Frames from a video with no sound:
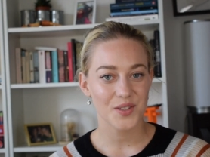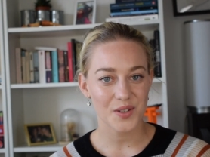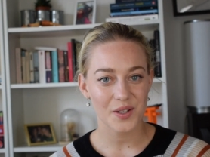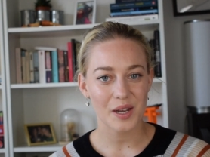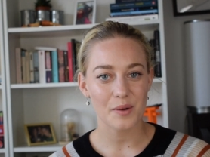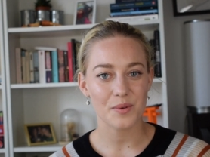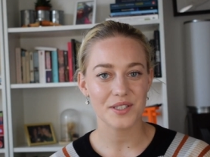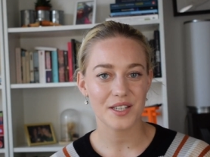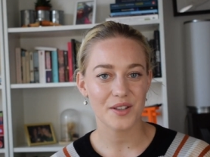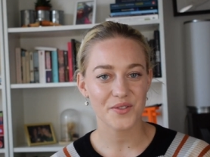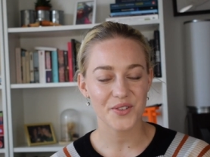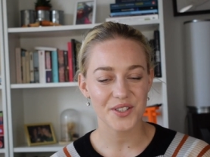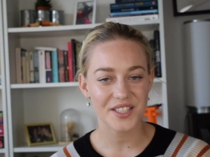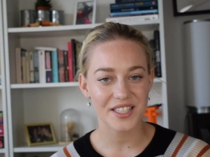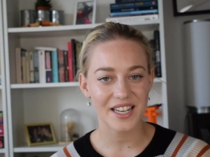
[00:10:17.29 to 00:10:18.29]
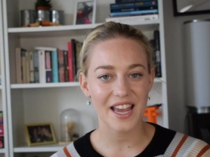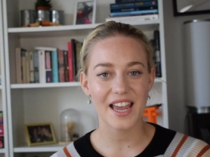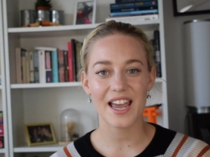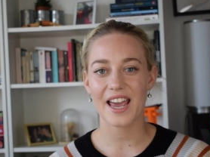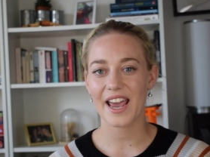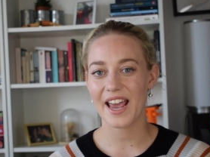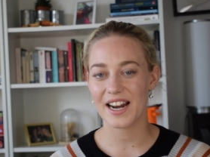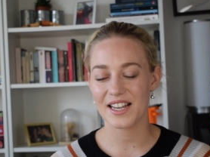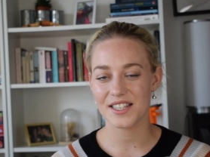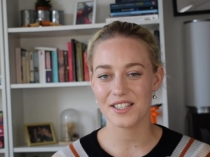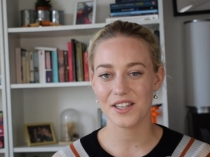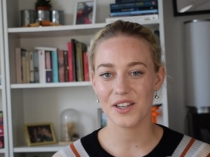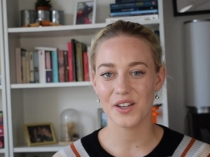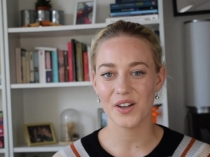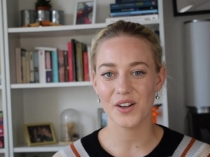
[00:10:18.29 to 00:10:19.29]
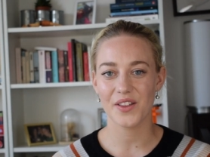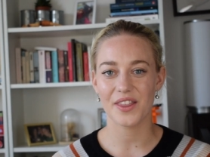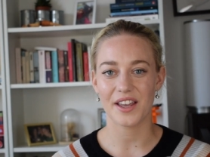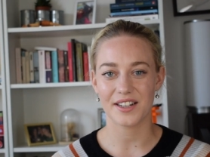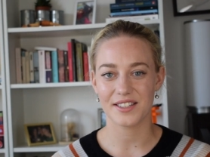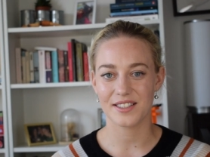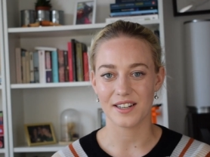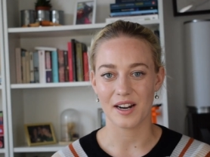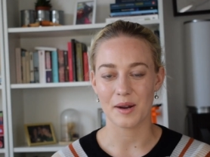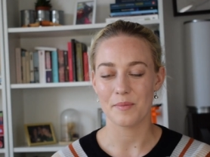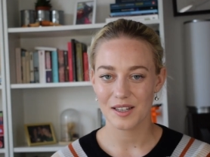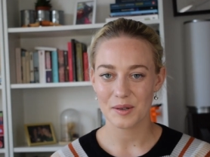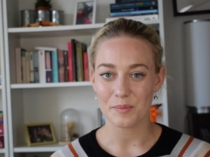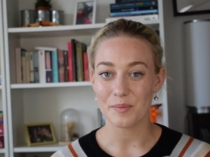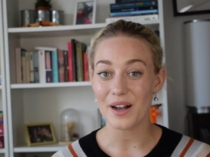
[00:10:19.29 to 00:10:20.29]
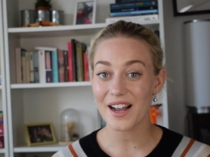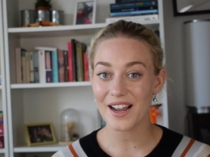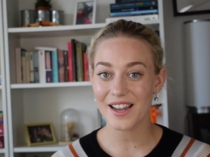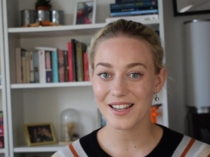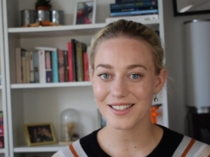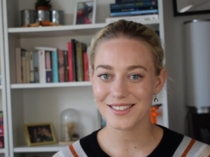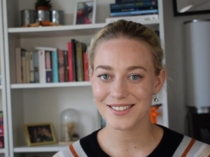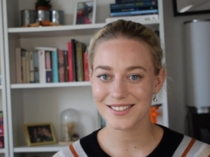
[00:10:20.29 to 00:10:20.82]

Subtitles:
So that was it for today, and I'll see y'all next time. Bye!